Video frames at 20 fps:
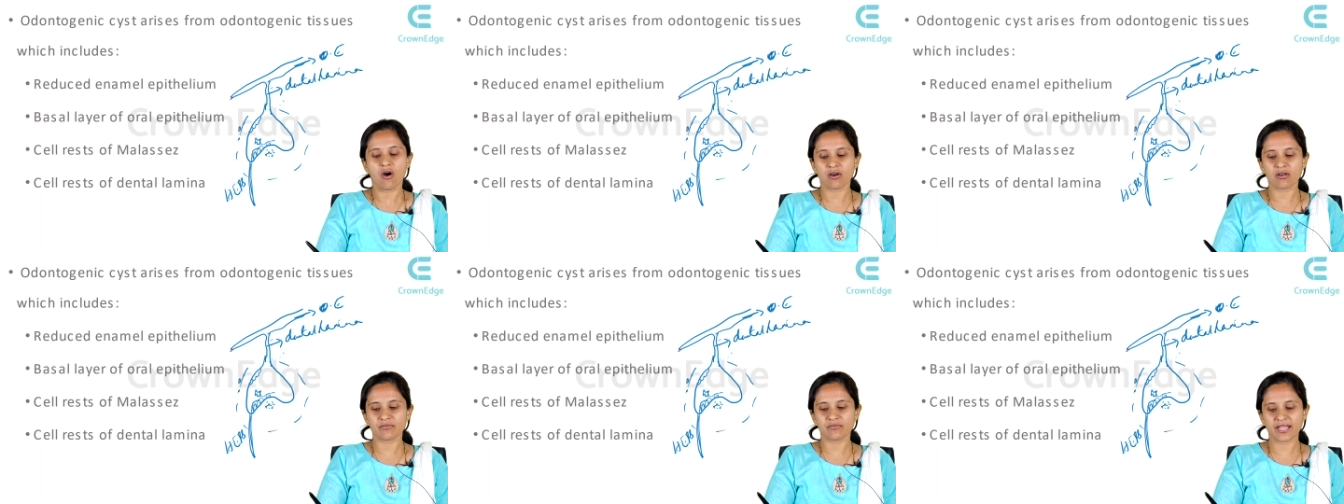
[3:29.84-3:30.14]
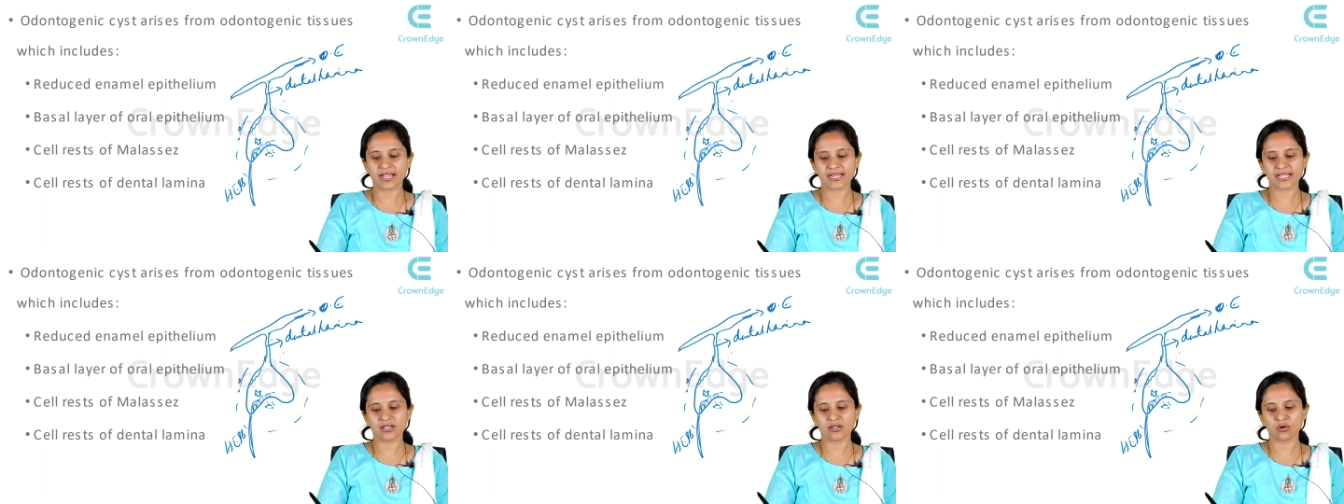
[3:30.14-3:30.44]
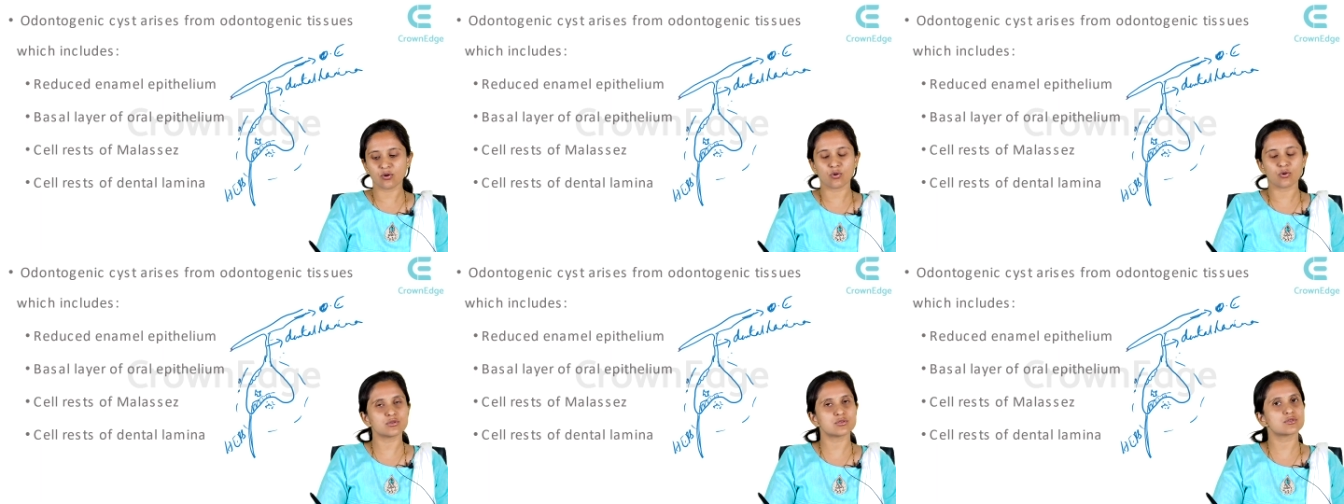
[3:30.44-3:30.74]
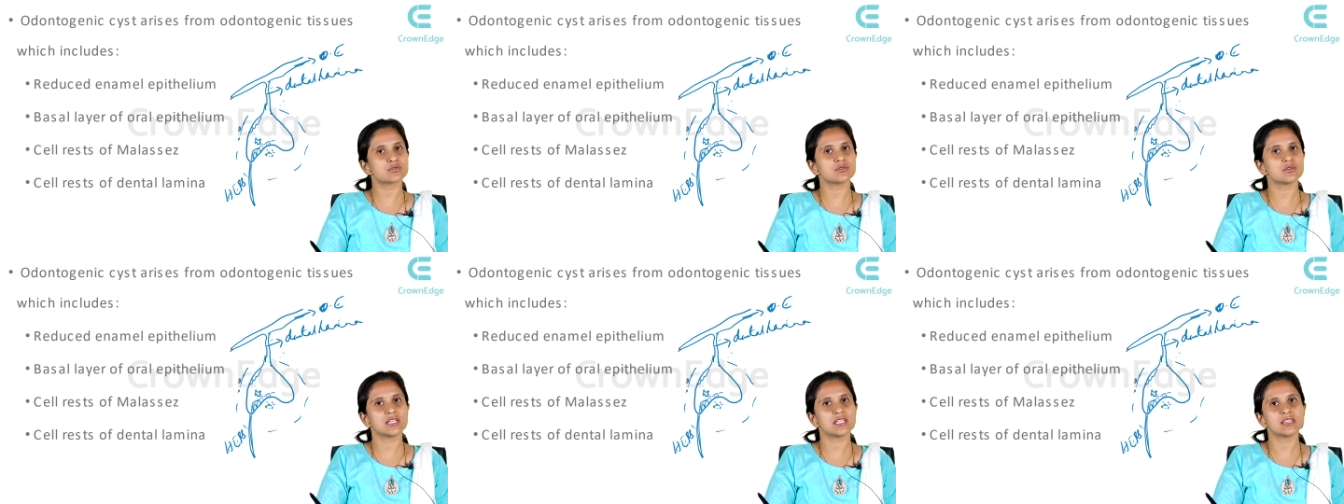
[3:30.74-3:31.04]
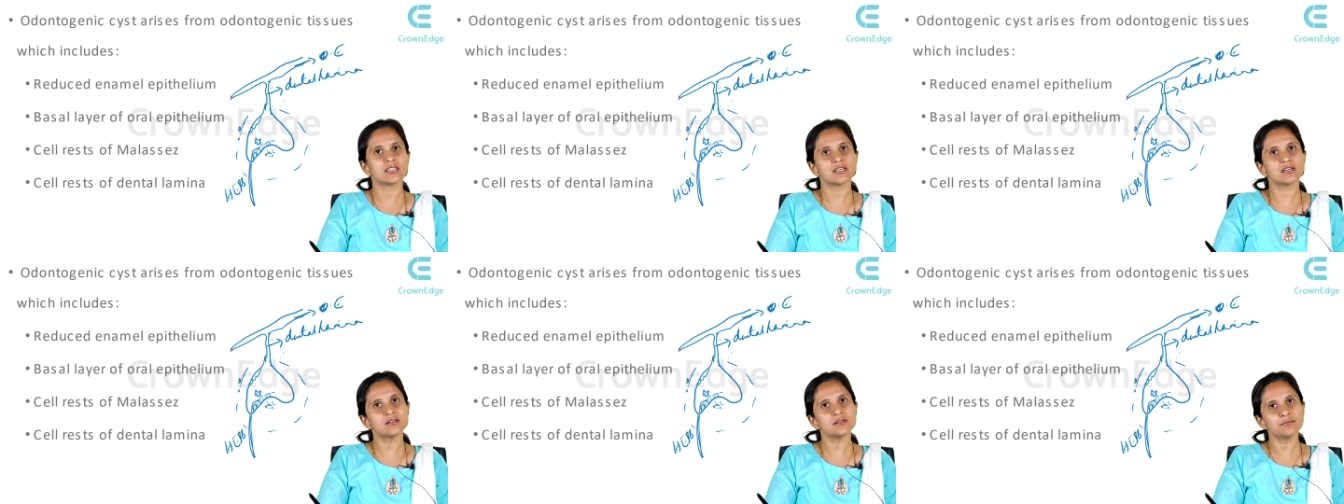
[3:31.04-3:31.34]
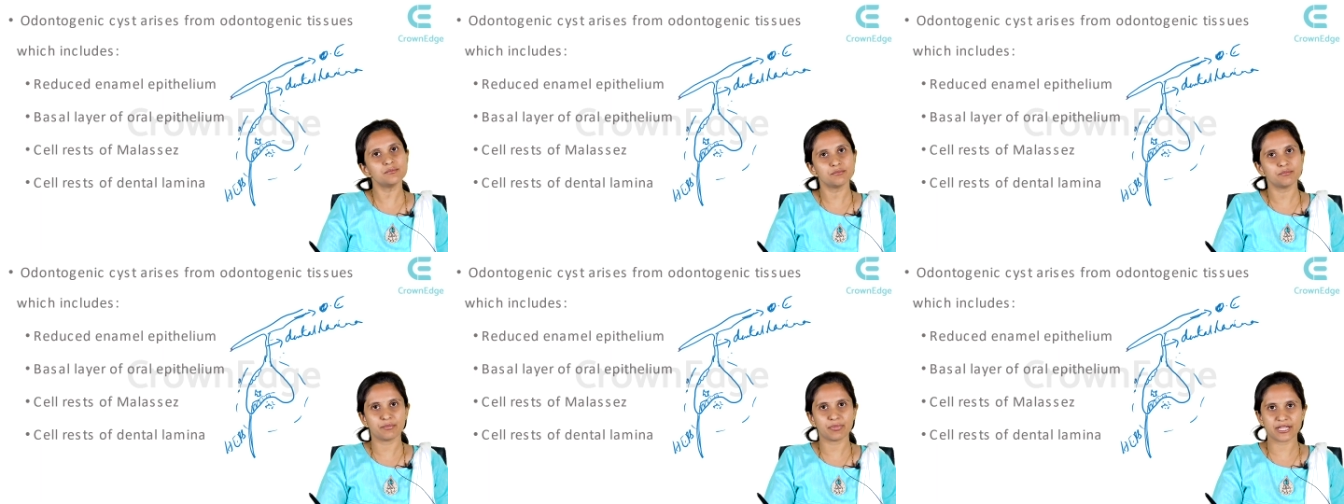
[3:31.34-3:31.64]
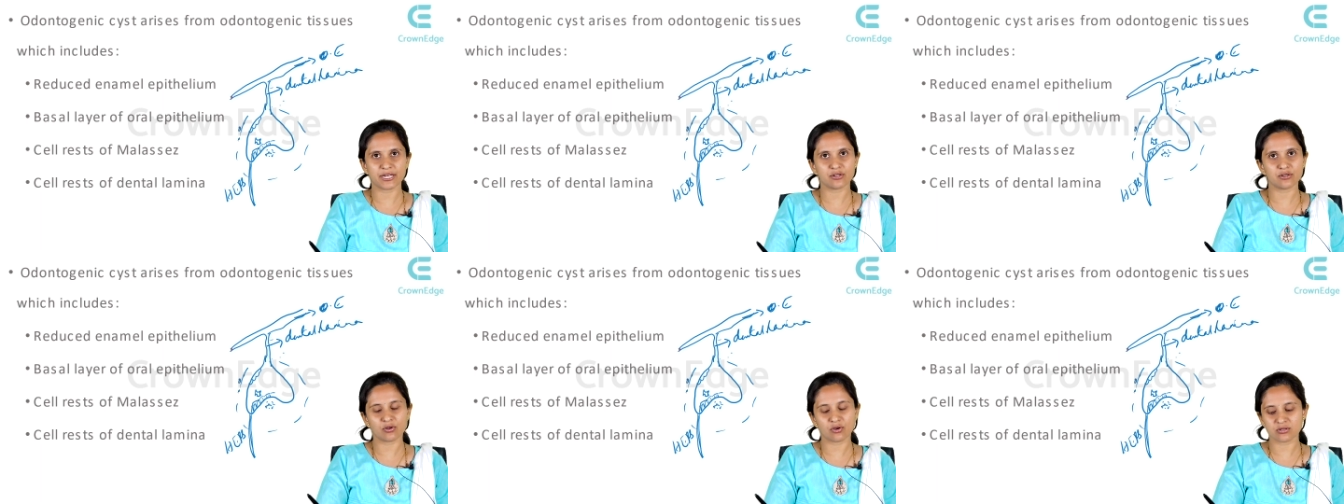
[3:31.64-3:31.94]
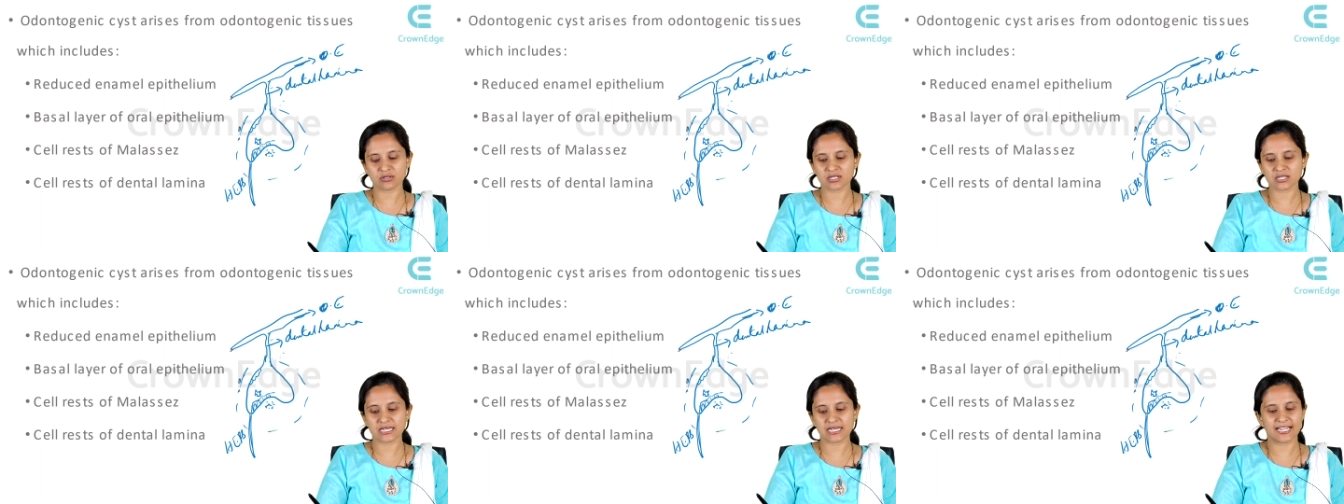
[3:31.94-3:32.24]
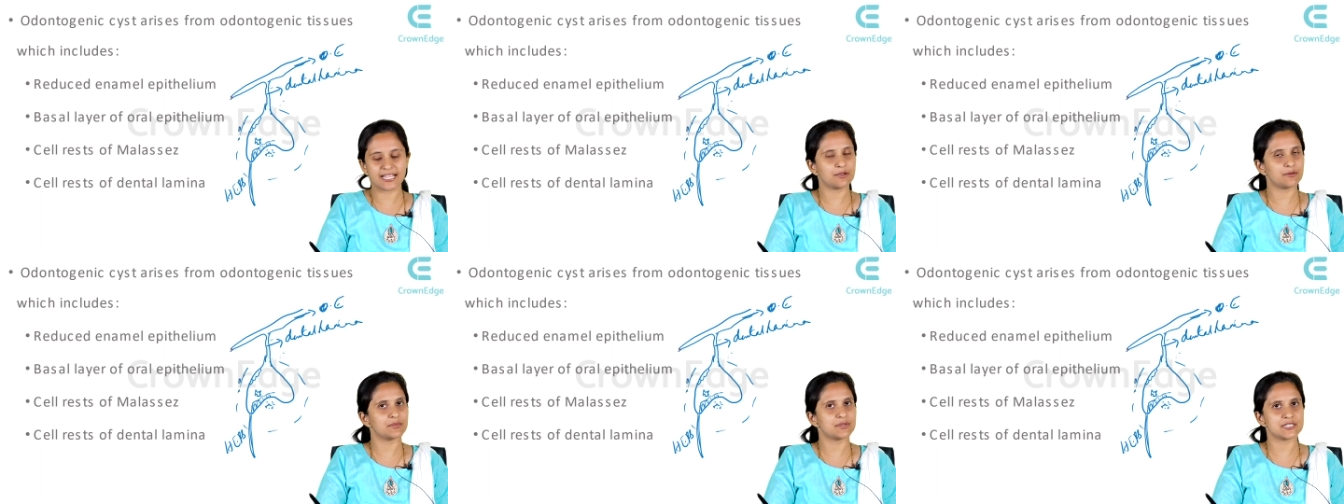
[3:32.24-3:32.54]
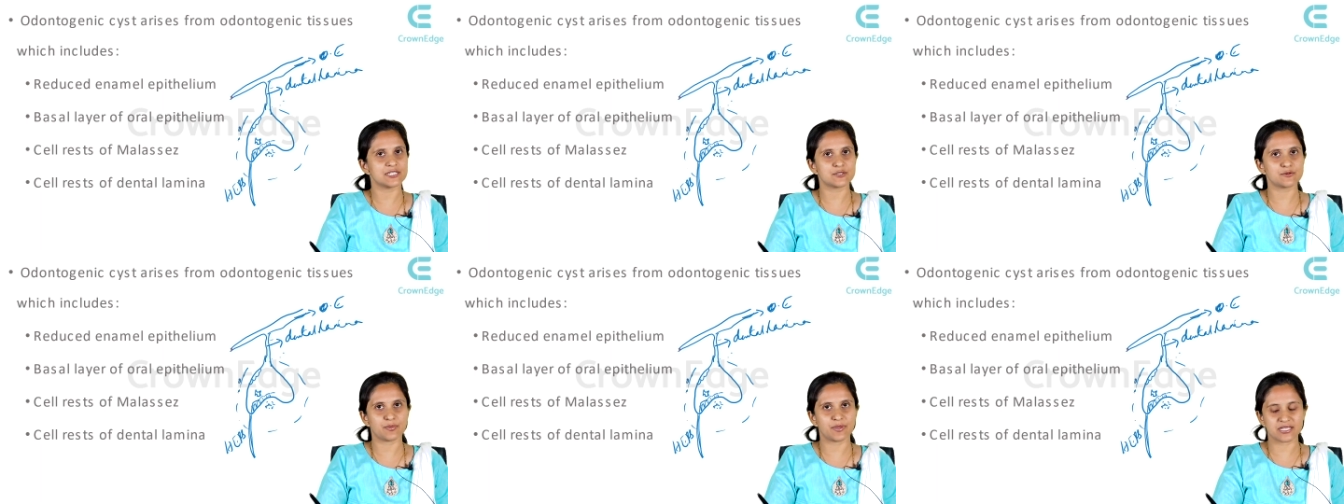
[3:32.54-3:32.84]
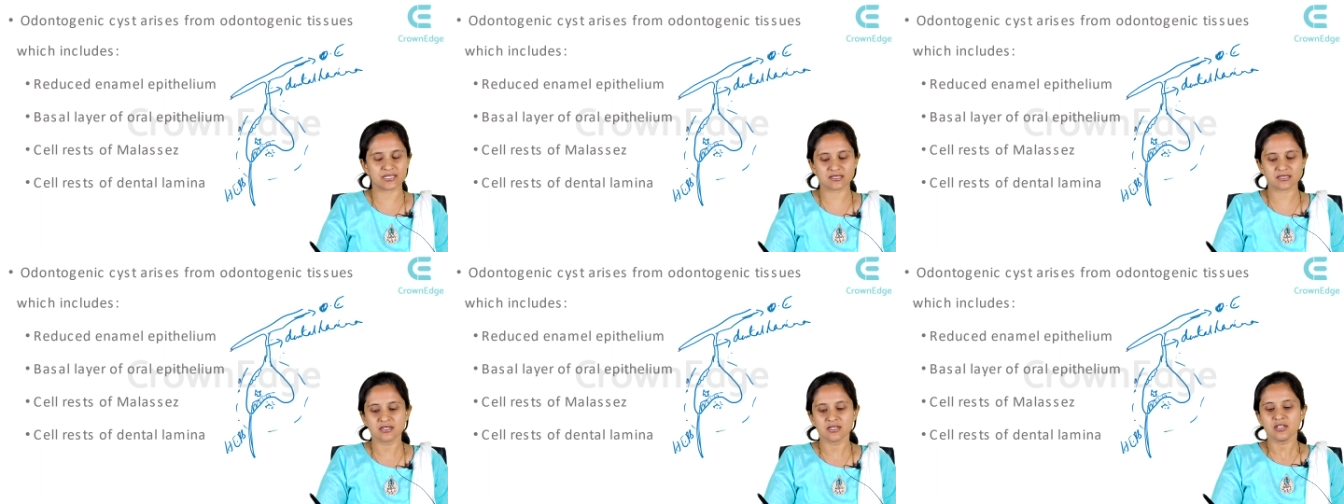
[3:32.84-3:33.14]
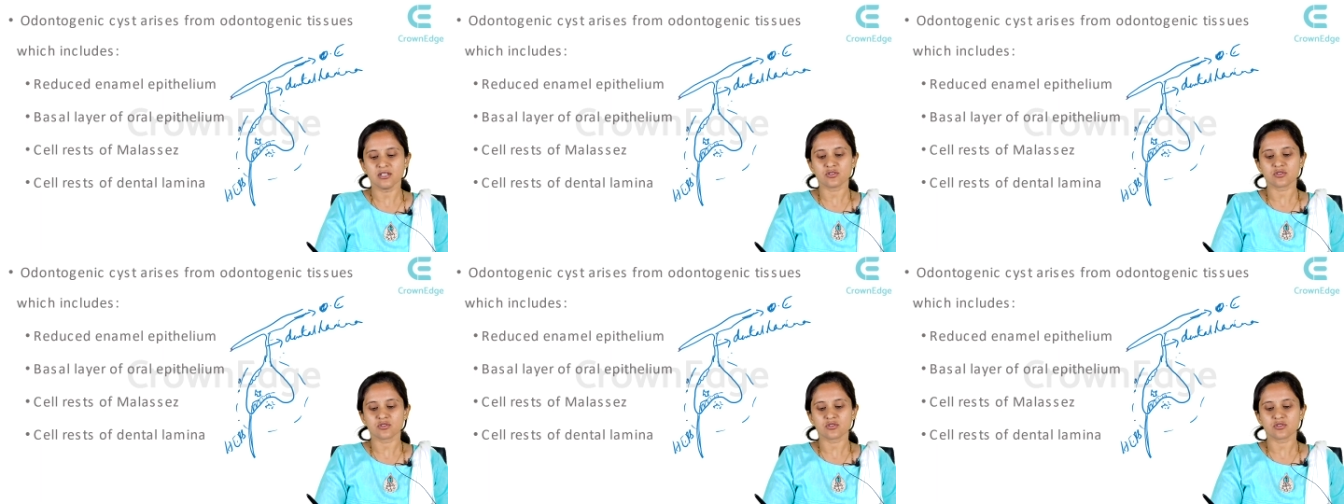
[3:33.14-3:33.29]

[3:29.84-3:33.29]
or very close to in the periodontal ligament space.